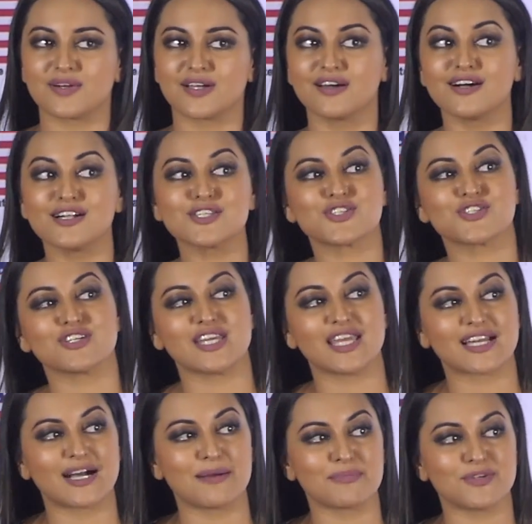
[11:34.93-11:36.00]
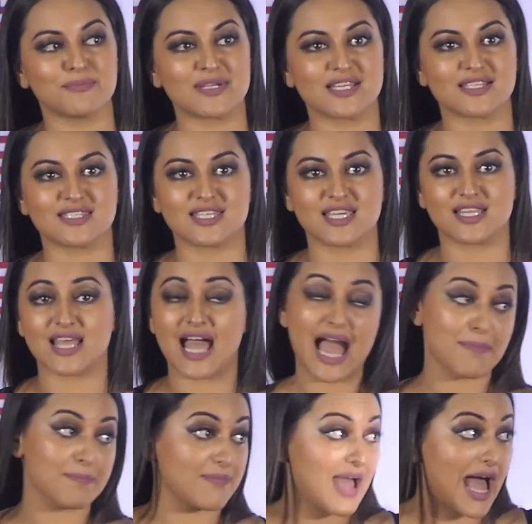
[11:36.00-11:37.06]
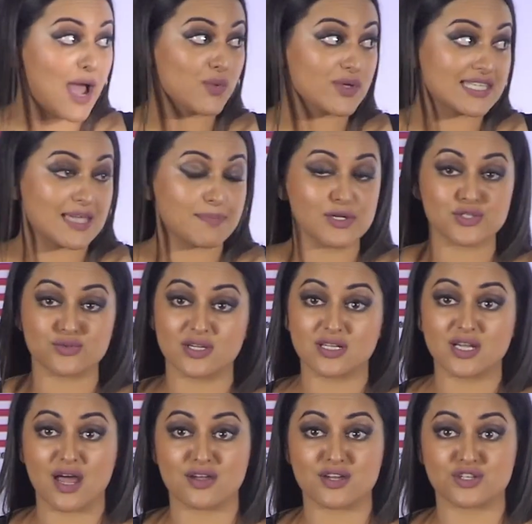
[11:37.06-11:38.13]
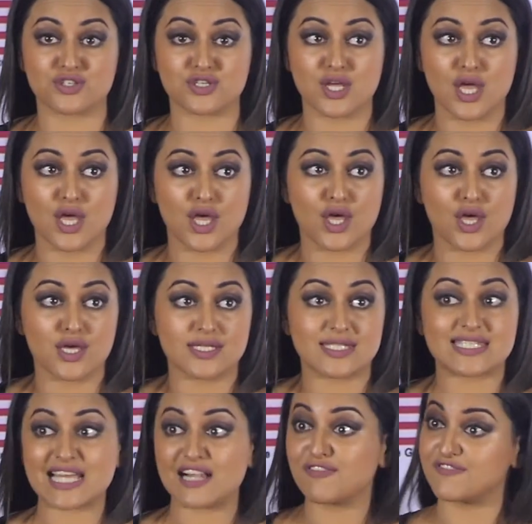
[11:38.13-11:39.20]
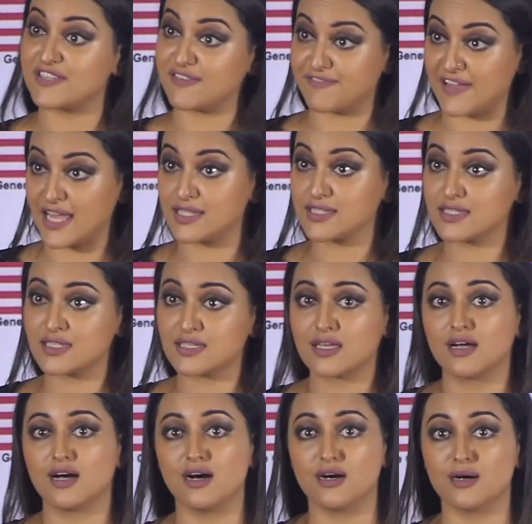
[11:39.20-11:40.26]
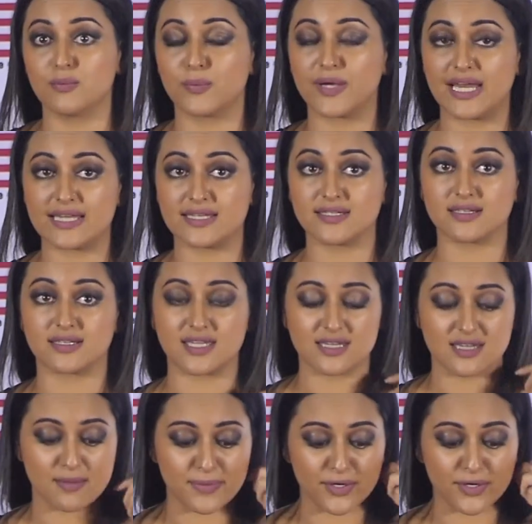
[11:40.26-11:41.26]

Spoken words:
Girls today come to me and say, I was able to encourage self-defense when I did Akira,